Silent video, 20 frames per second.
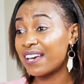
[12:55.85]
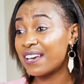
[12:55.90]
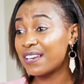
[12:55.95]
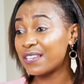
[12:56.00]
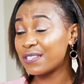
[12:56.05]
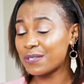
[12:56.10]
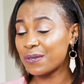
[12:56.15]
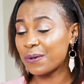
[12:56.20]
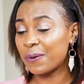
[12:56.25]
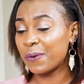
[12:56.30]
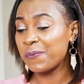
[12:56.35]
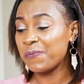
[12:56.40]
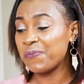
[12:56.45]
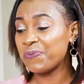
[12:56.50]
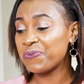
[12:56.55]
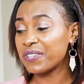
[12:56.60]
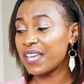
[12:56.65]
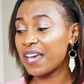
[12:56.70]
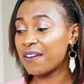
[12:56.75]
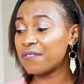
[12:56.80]
So
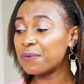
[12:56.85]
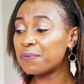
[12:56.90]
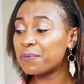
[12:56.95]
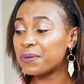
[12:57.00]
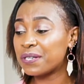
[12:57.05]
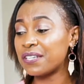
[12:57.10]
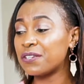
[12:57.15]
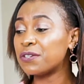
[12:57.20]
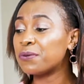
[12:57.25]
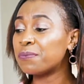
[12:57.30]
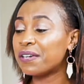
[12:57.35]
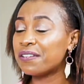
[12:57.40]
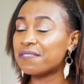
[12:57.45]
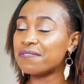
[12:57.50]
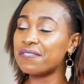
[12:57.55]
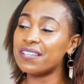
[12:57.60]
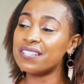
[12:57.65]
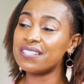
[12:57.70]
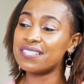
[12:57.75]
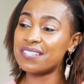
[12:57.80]
everybody, you might
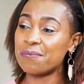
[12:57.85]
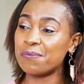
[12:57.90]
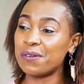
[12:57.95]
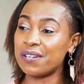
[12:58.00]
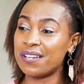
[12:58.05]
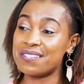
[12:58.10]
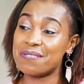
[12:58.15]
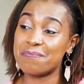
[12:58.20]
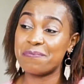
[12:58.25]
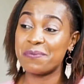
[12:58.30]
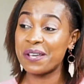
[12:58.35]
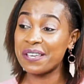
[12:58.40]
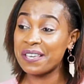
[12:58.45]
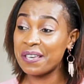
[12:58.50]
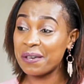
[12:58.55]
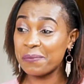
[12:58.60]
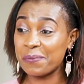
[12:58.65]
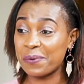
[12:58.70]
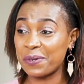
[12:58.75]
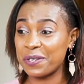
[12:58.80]
find someone at a
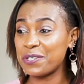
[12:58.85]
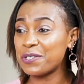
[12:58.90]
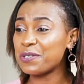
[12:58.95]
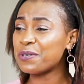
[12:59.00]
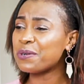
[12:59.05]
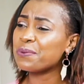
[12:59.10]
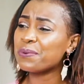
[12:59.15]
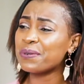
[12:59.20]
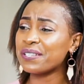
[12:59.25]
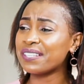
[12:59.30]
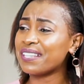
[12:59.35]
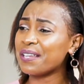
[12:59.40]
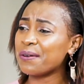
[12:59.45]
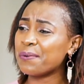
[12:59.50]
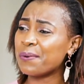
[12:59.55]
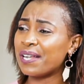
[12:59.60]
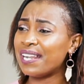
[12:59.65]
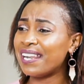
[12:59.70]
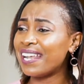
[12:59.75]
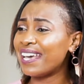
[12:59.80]
breaking point. You don't know what they
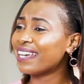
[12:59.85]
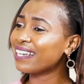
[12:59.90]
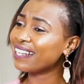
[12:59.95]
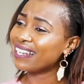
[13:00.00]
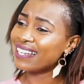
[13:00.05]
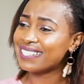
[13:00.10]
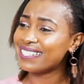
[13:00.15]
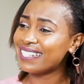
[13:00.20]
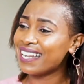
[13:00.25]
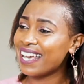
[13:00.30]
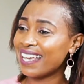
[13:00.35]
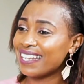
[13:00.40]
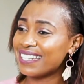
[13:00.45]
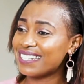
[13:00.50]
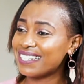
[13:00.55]
were like last night.